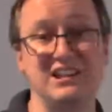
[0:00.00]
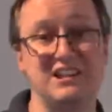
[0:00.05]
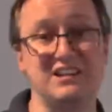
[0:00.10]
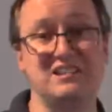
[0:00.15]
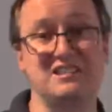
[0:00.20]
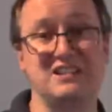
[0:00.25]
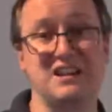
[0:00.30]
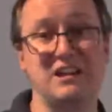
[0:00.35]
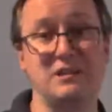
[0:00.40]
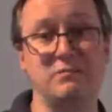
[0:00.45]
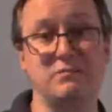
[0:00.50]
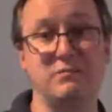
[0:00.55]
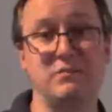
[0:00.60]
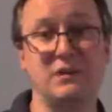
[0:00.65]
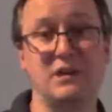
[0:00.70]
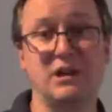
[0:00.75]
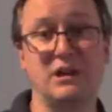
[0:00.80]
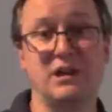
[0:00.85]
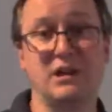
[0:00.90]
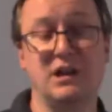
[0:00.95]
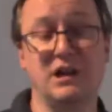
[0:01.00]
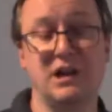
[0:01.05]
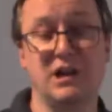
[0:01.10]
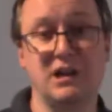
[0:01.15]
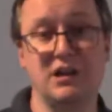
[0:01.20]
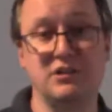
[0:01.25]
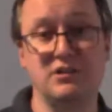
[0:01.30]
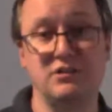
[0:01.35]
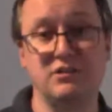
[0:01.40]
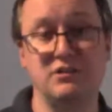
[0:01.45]
the same
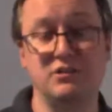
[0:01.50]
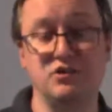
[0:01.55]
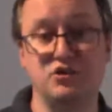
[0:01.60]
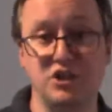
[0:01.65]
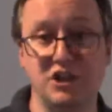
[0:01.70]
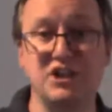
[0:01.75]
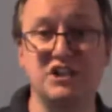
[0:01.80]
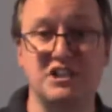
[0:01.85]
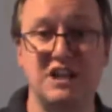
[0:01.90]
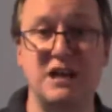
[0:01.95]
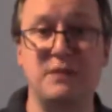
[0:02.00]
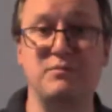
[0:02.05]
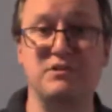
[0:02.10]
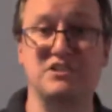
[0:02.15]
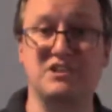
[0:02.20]
genotype as